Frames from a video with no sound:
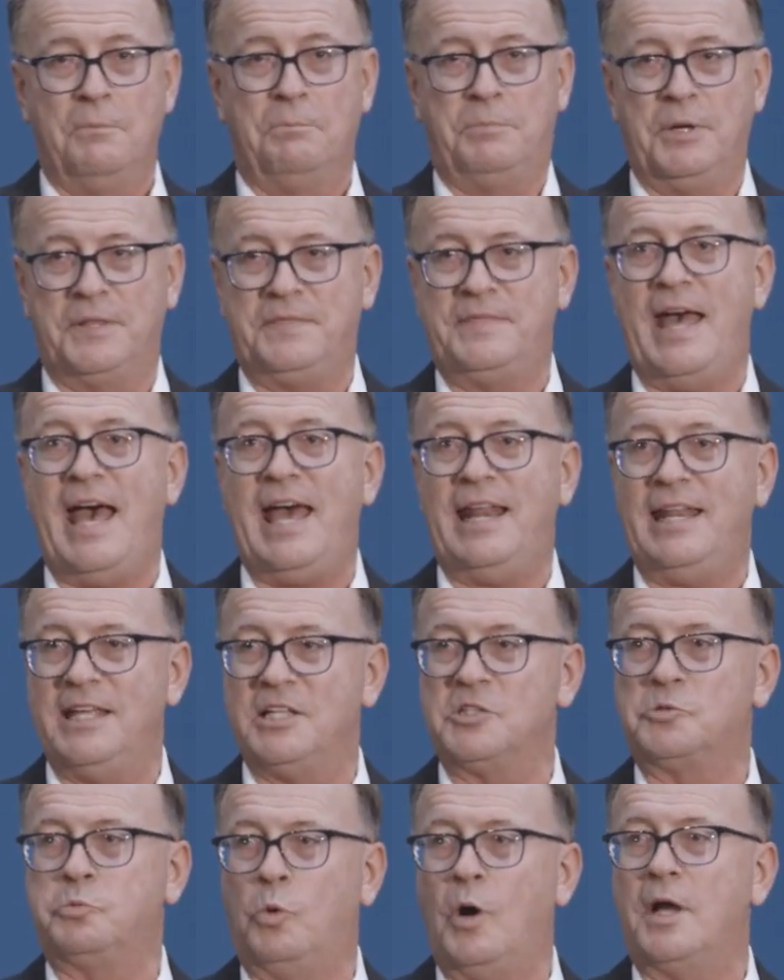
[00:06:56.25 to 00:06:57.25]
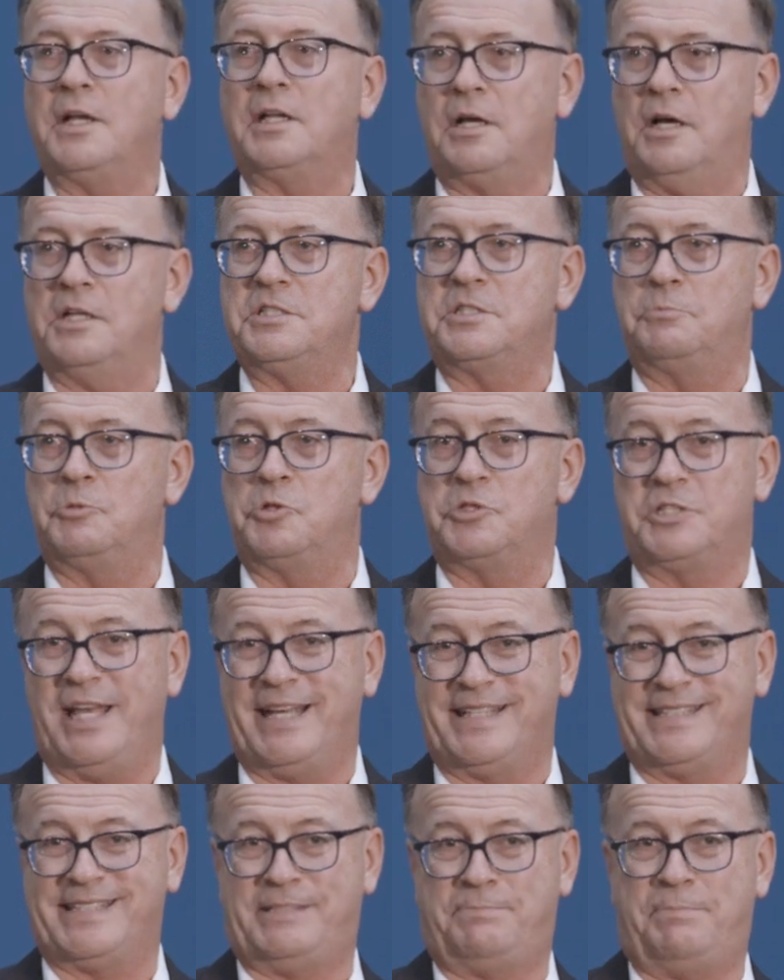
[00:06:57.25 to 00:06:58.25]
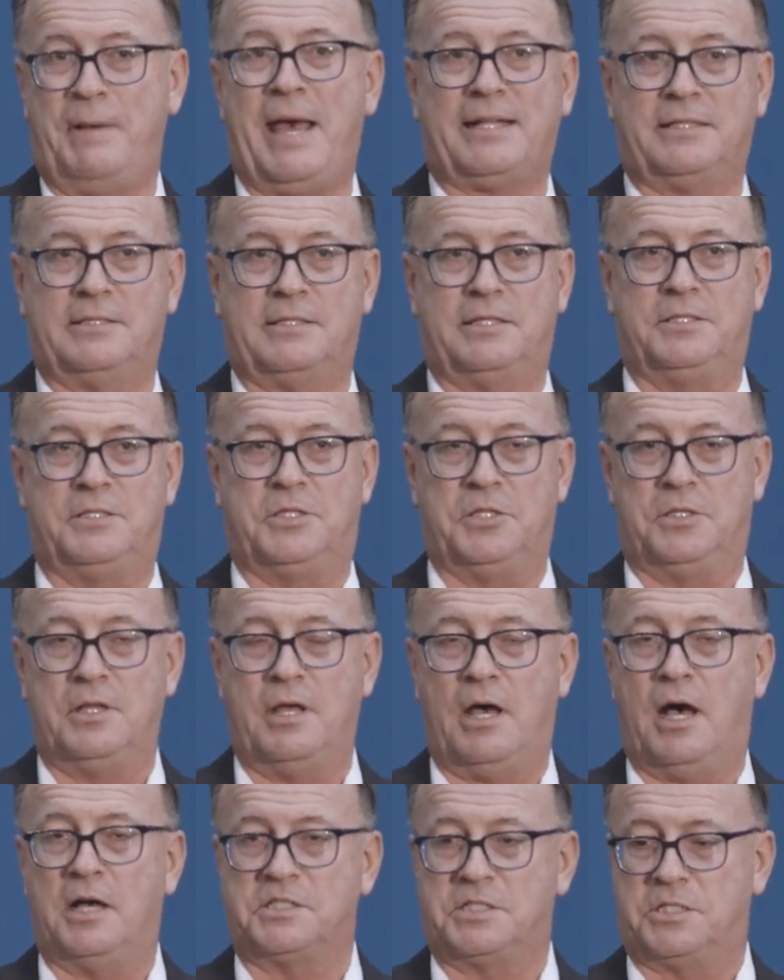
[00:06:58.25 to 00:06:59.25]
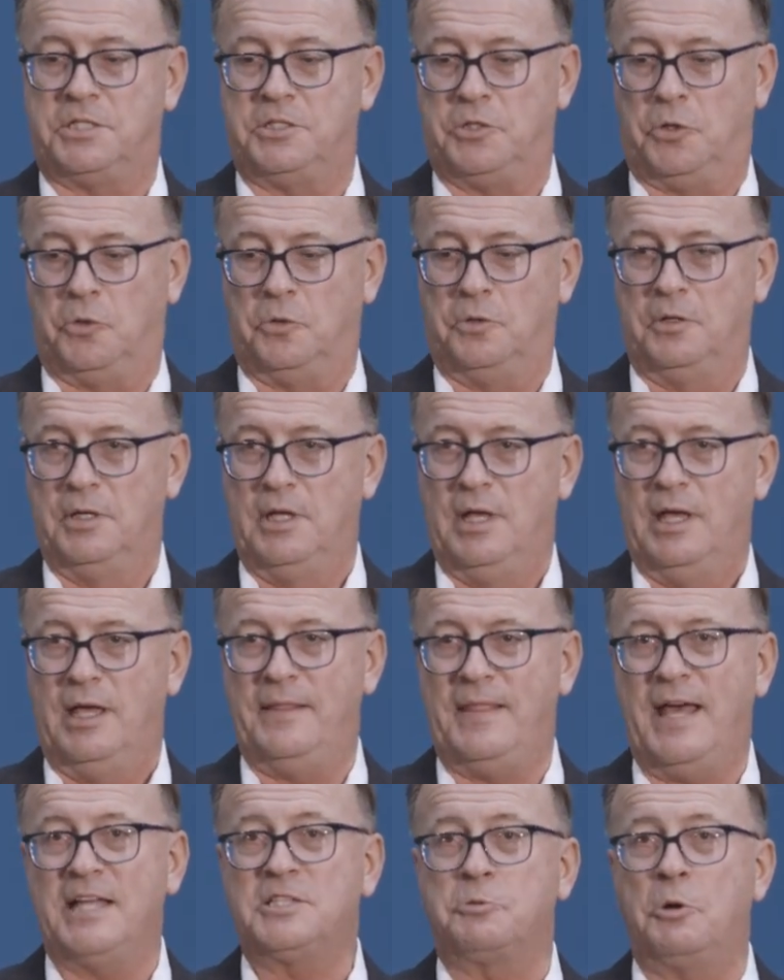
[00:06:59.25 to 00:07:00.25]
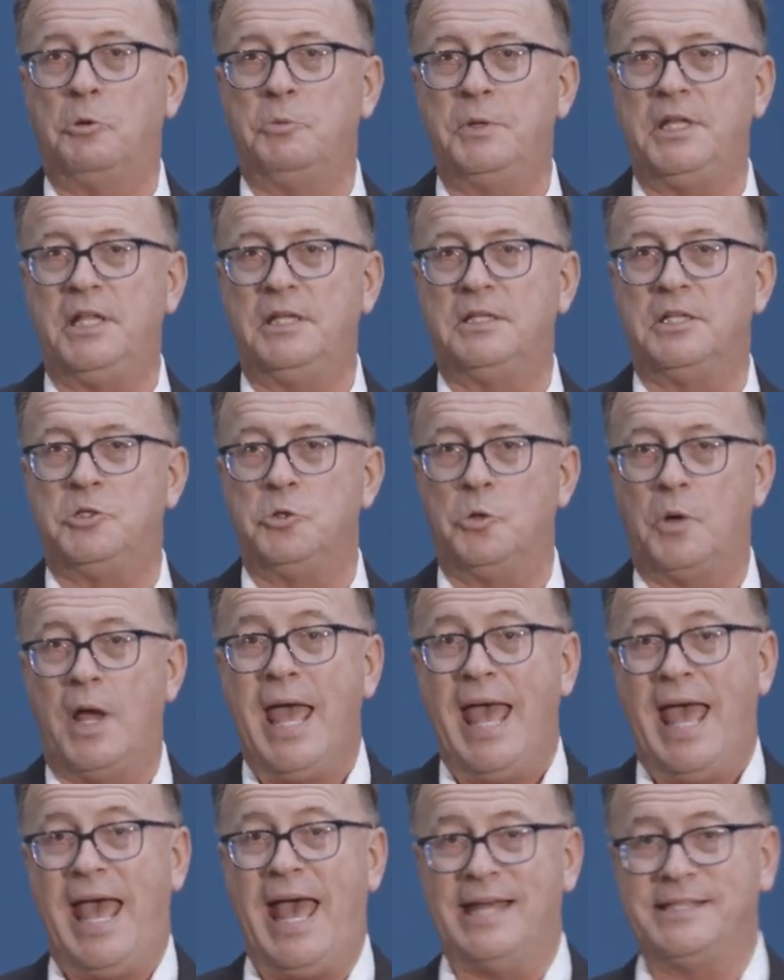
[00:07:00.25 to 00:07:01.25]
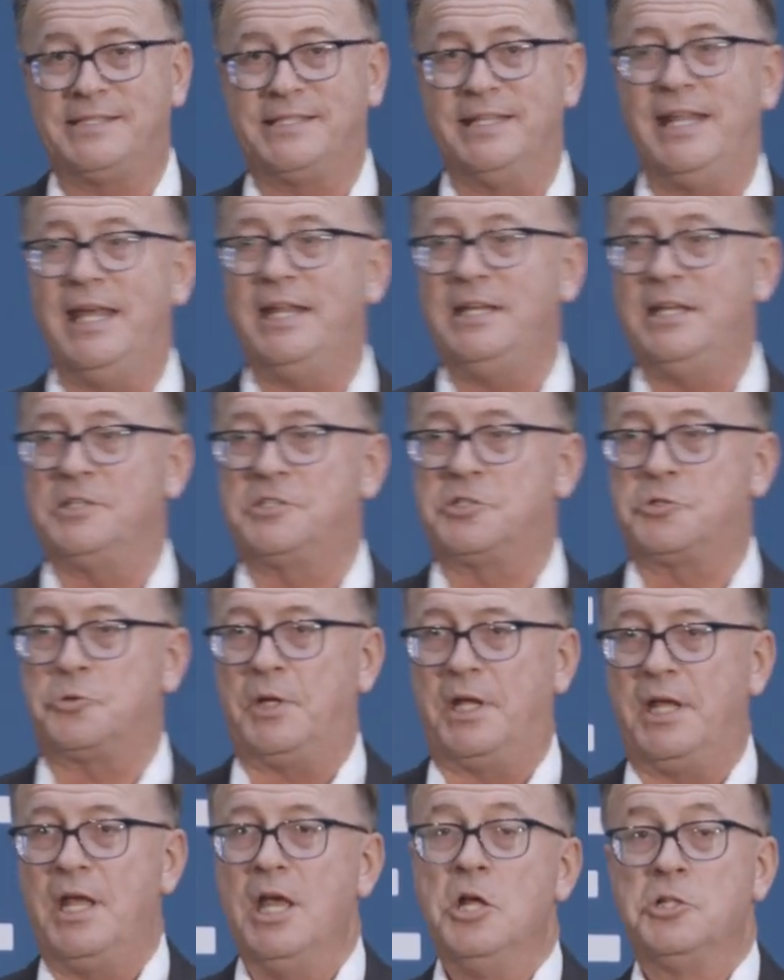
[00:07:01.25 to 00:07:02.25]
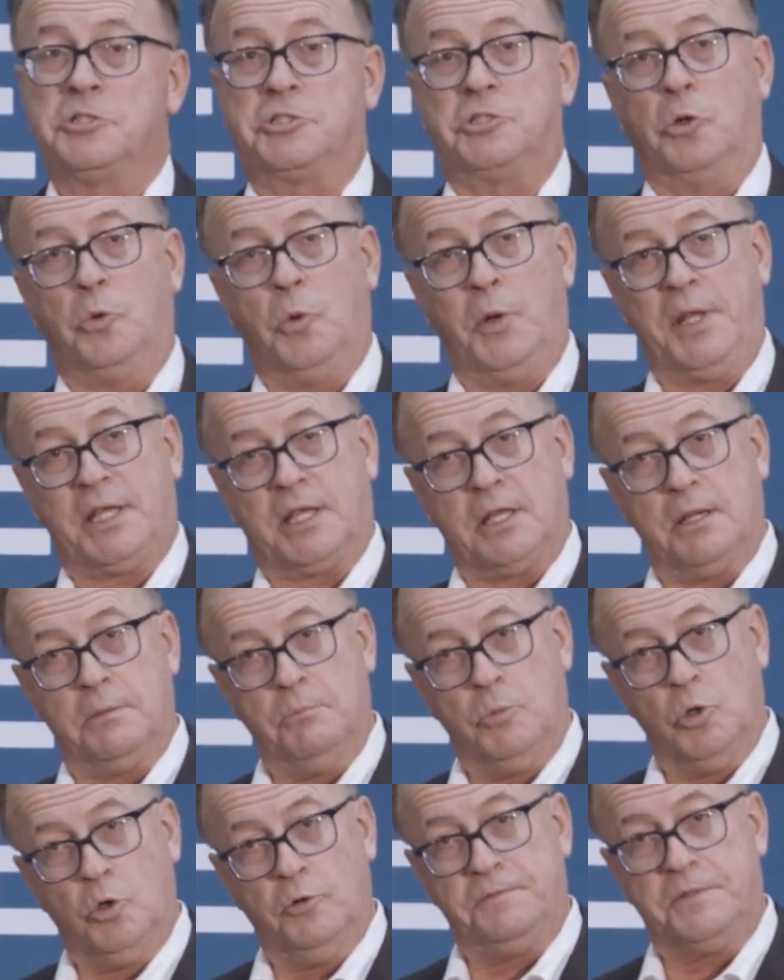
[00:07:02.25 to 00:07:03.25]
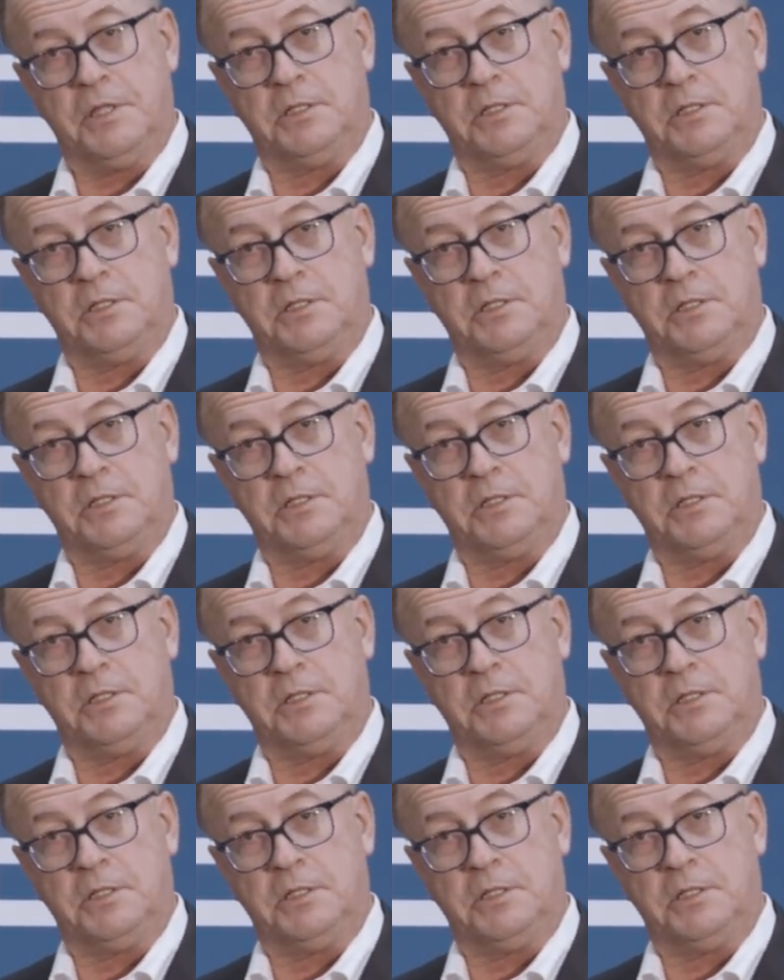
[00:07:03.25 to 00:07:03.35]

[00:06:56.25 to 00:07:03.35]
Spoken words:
but that is what customers expect us to do. And that's what we need to do as an industry so we can move